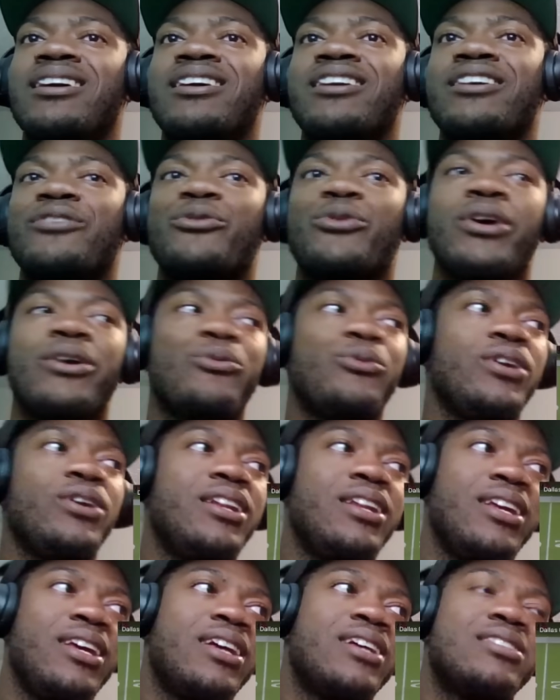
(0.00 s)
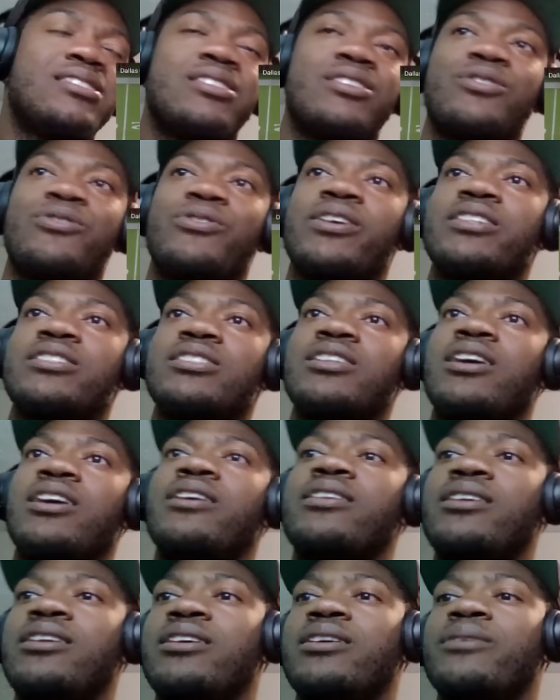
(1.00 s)
what we did to what
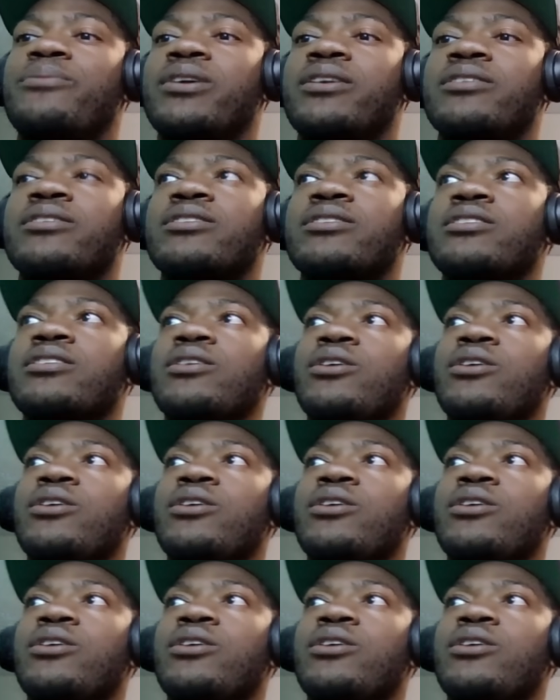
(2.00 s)
y'all did, bro.